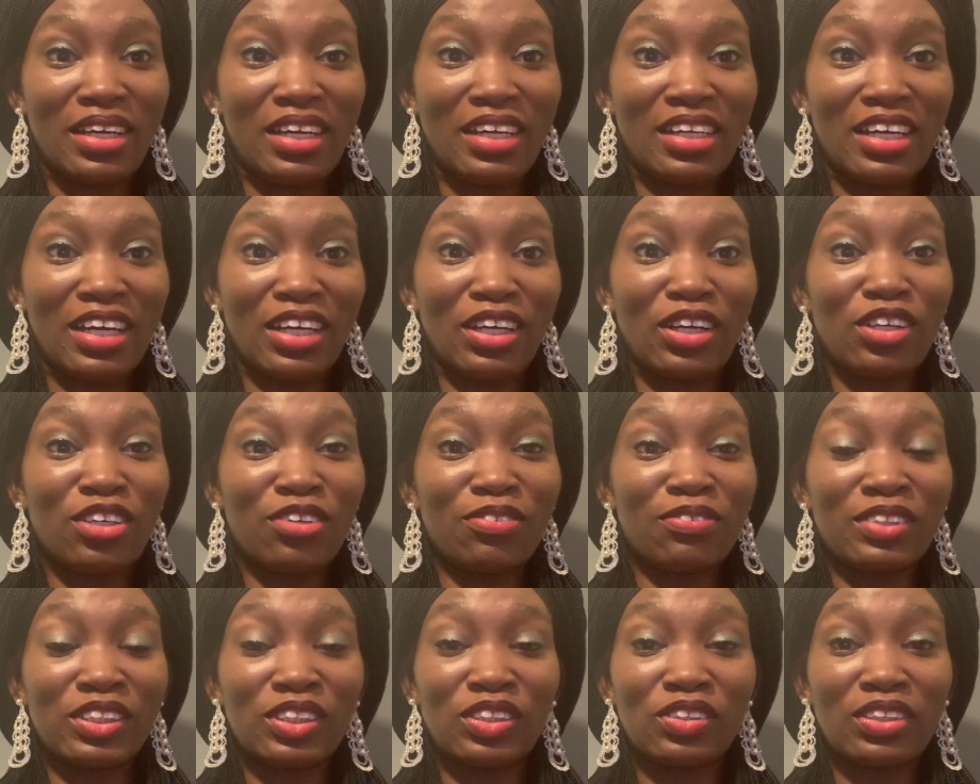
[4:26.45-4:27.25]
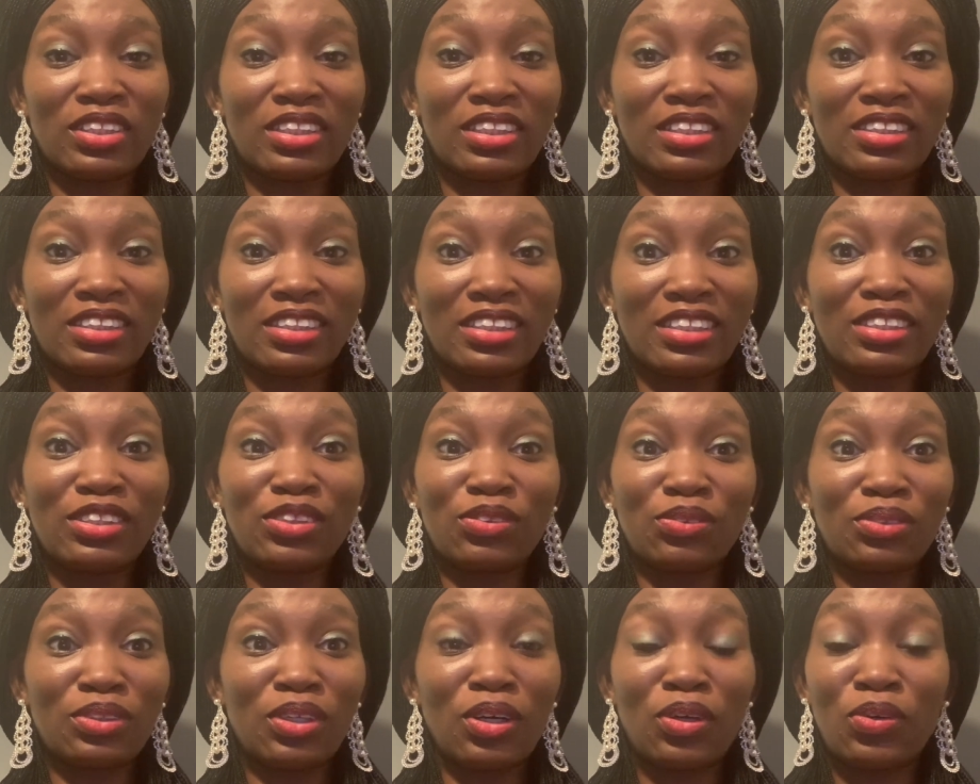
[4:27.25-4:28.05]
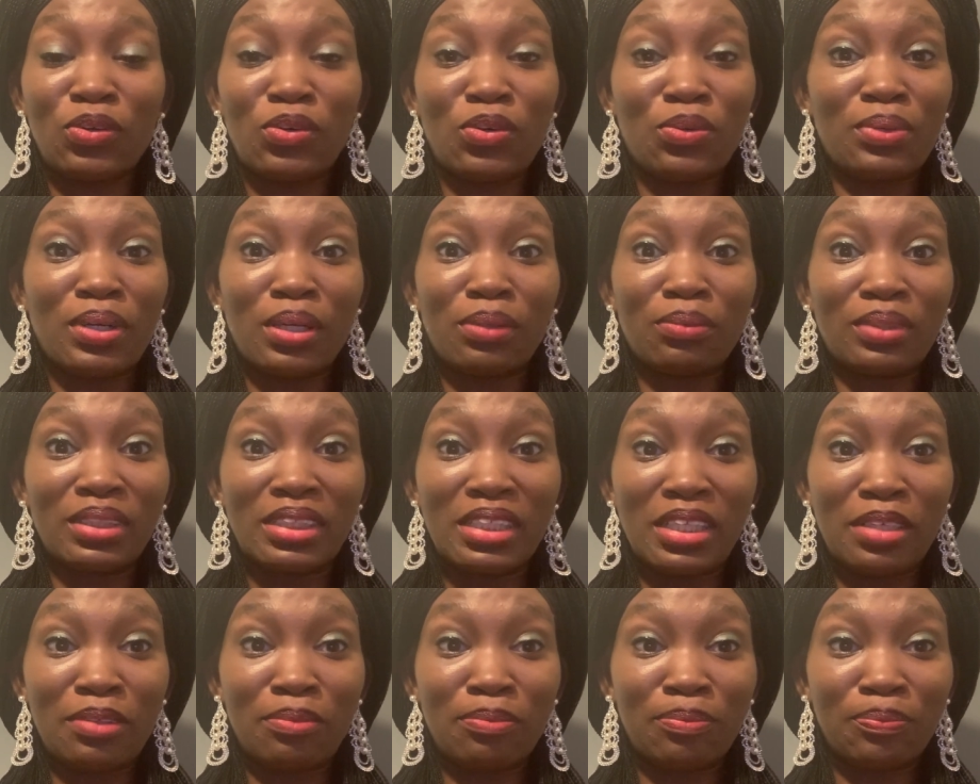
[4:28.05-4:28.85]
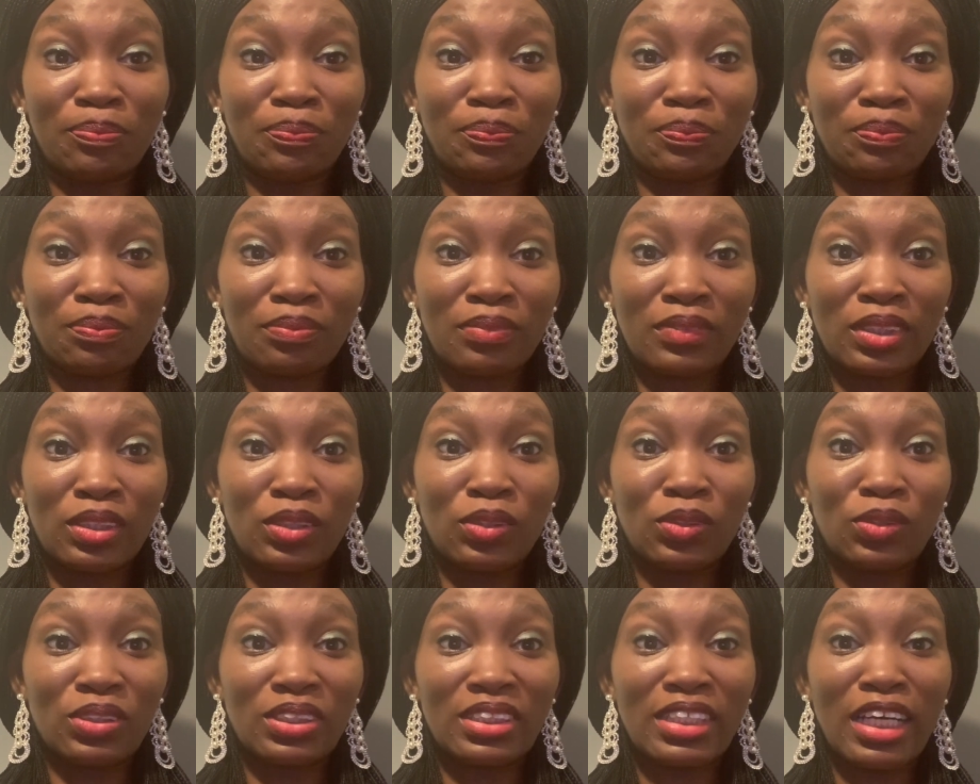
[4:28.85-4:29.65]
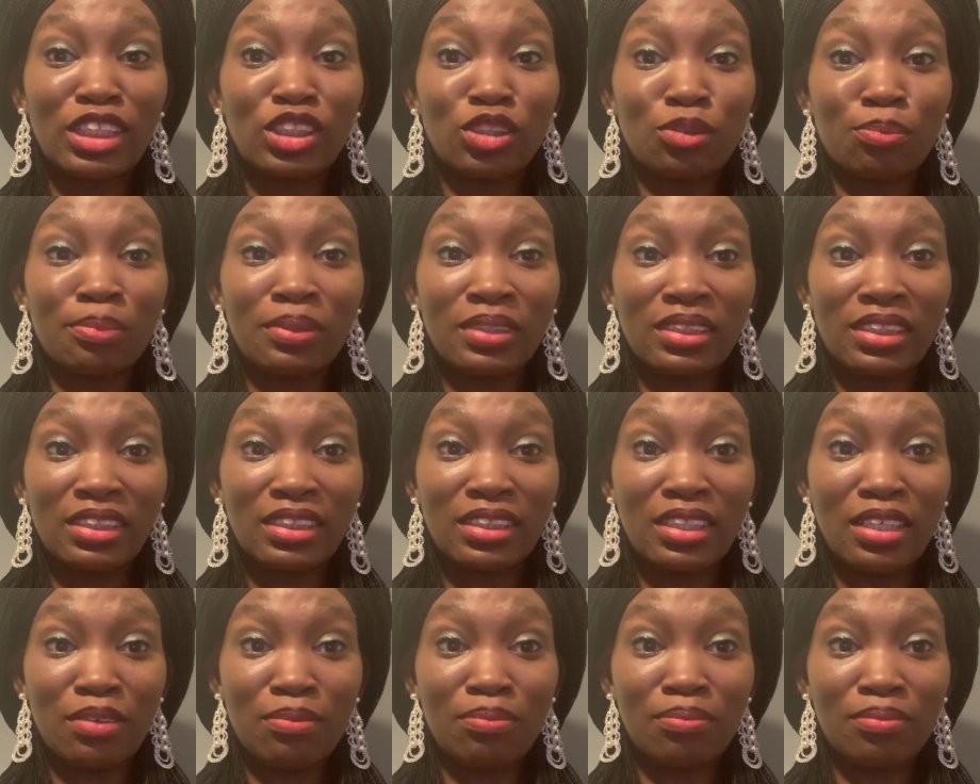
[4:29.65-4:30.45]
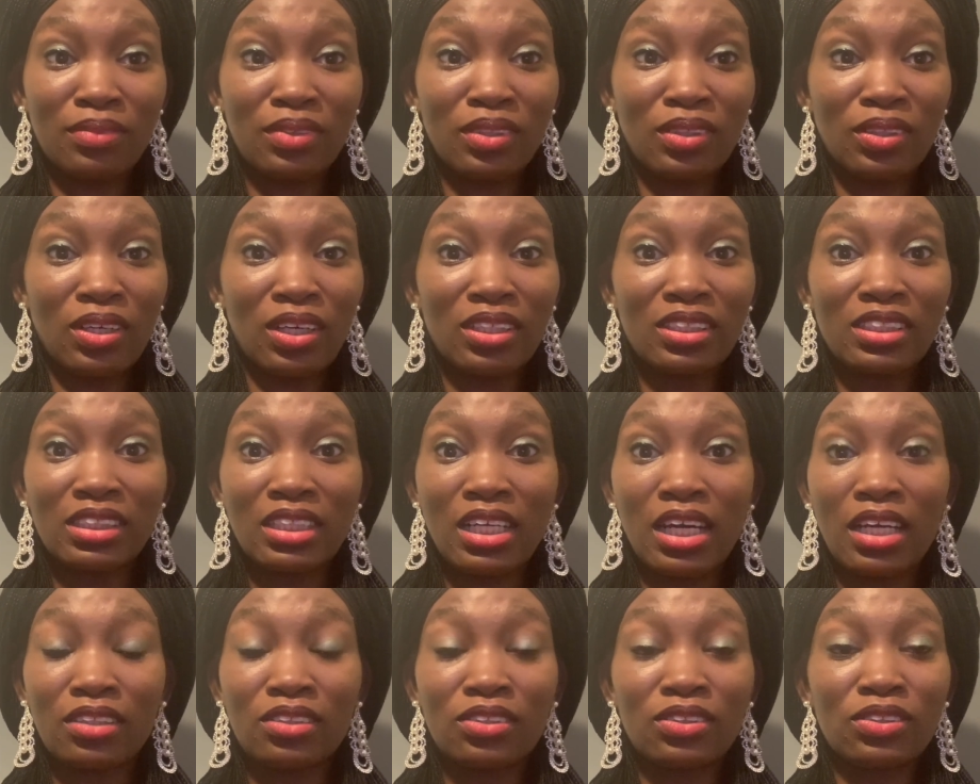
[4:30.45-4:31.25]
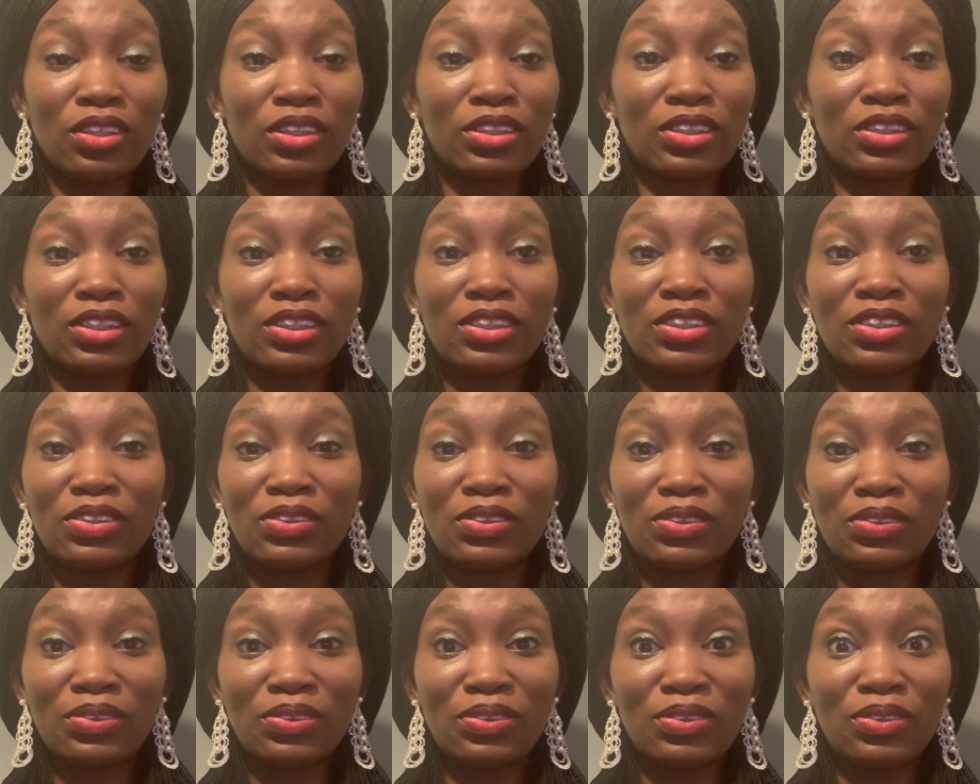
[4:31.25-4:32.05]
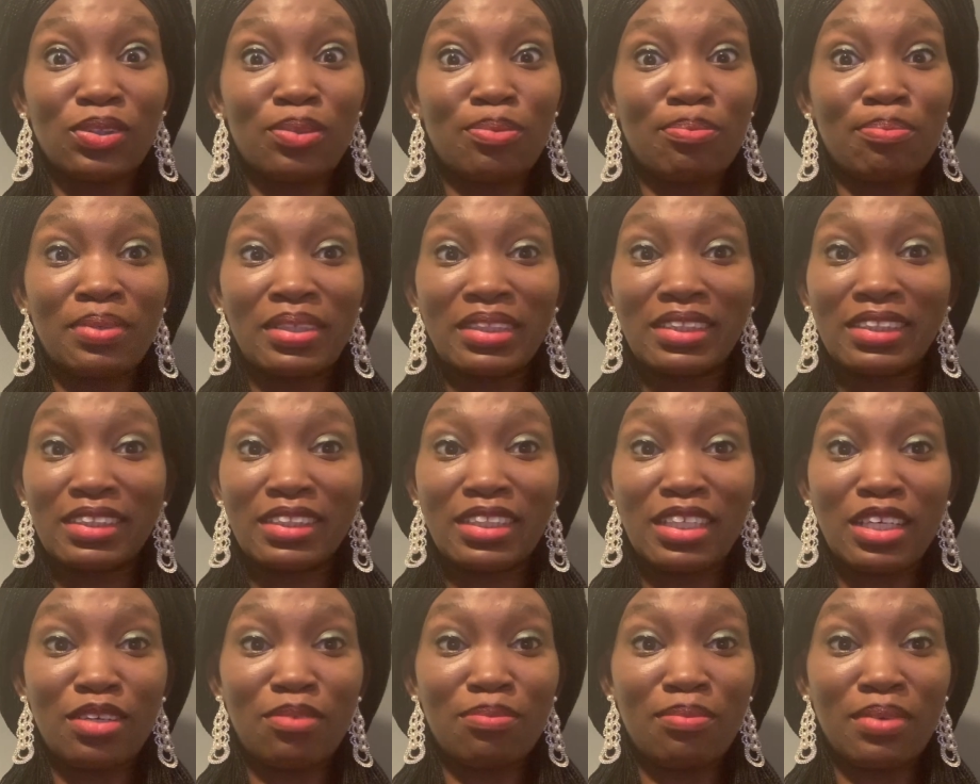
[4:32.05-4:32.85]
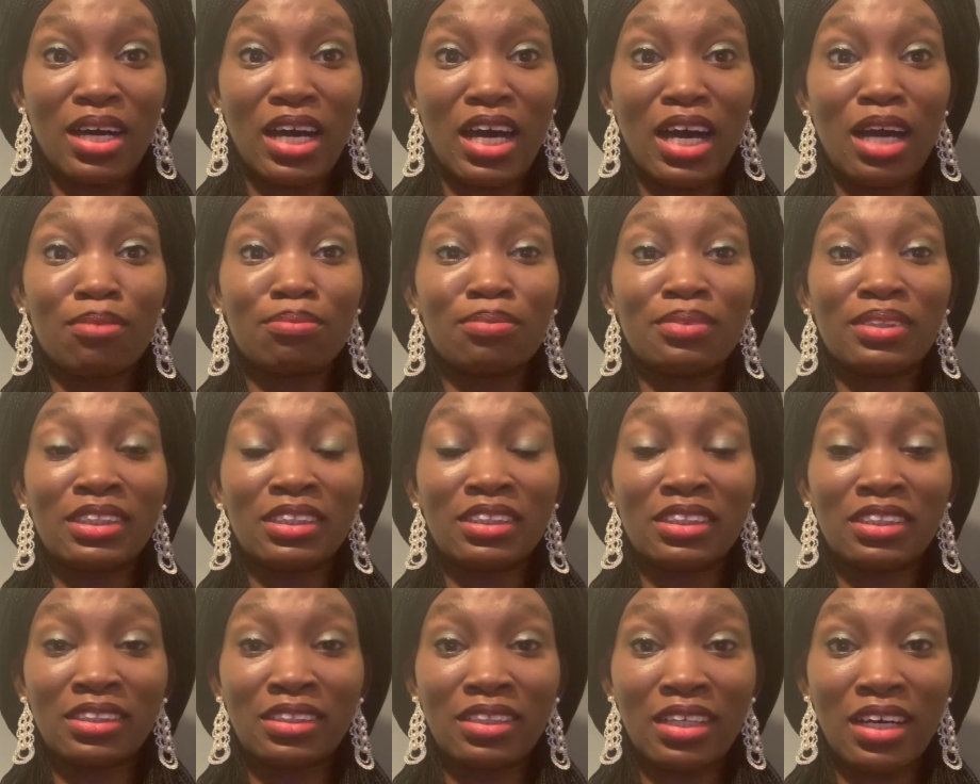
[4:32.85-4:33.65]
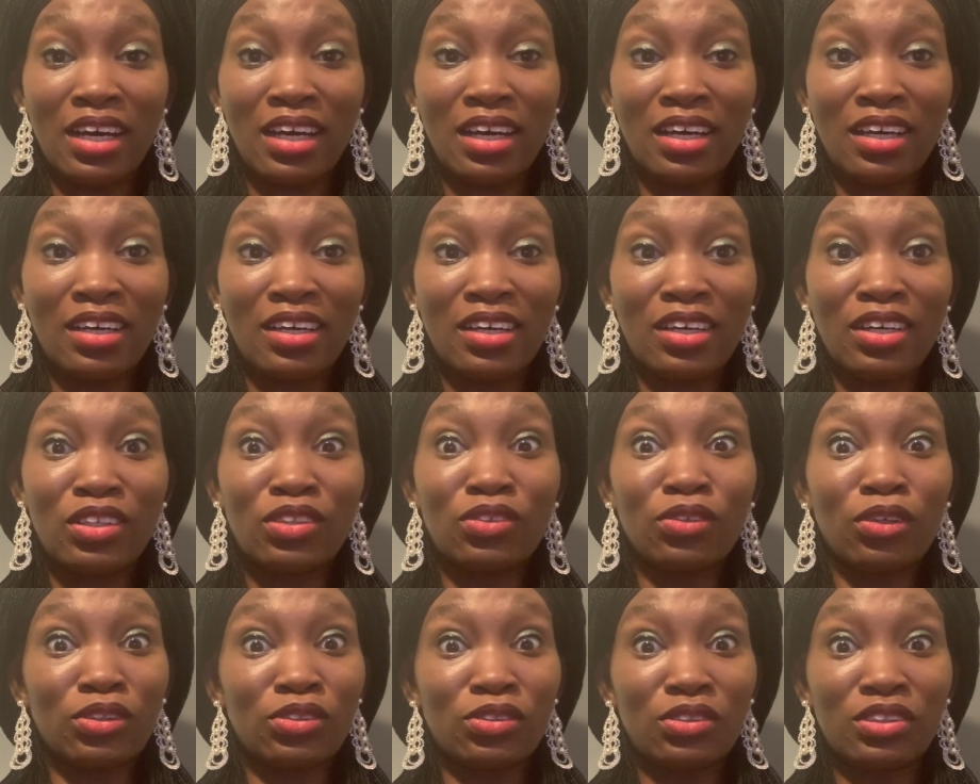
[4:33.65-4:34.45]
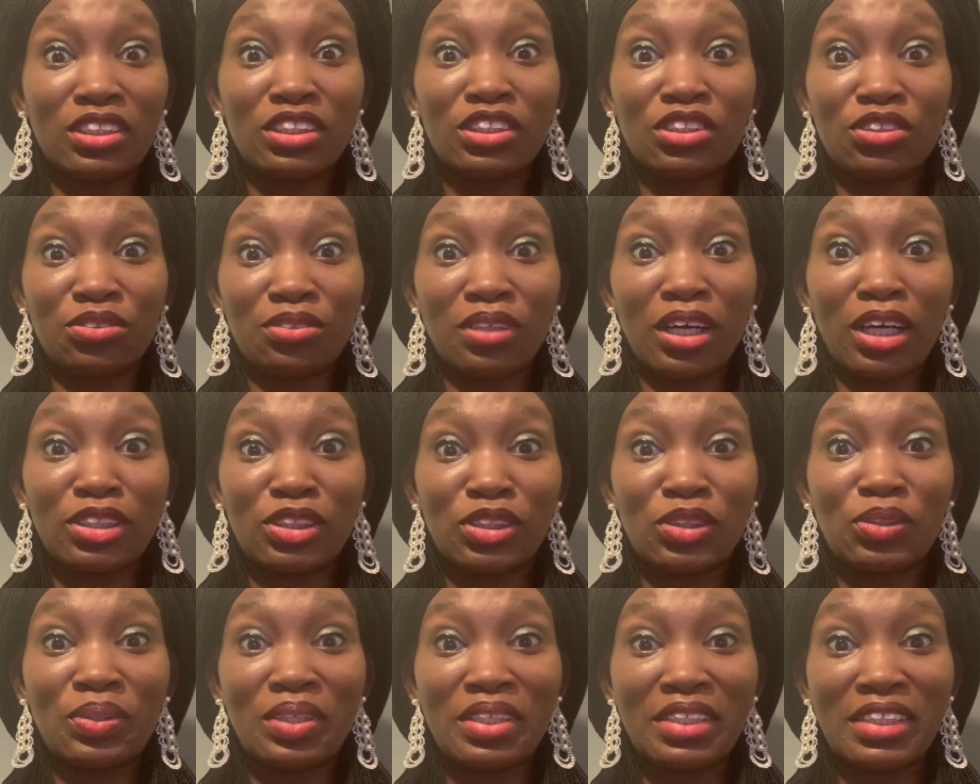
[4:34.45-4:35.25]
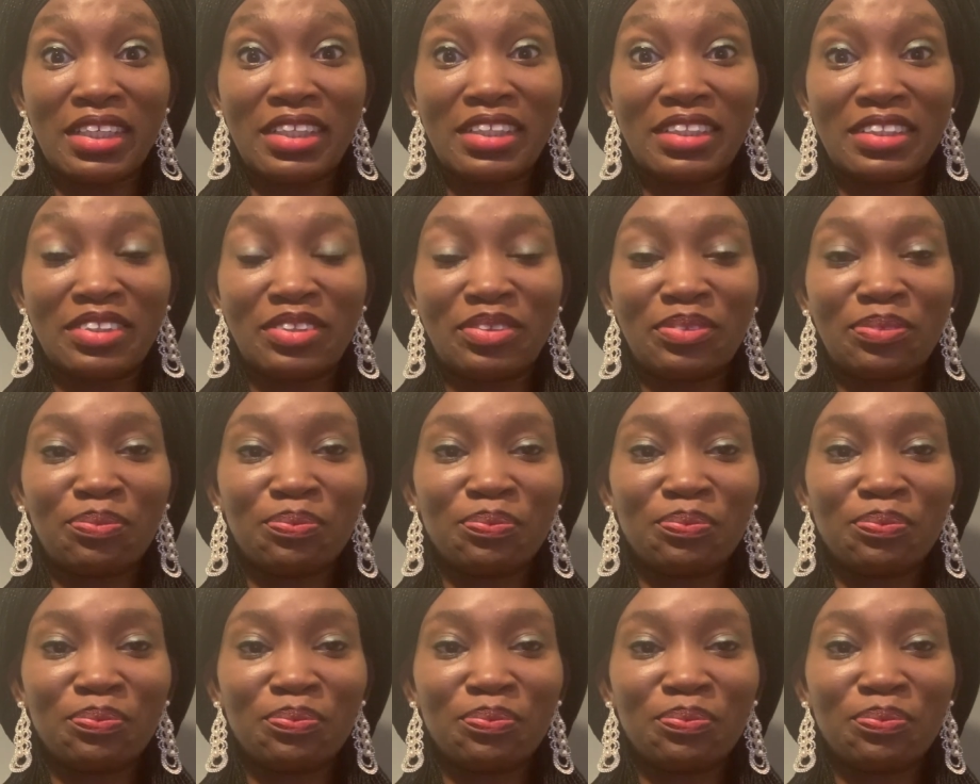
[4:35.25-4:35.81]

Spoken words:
Like, all of a sudden, things will not go well with them. You start to pity them. God is like, no, don't pity them. I'm teaching her not to distract you again.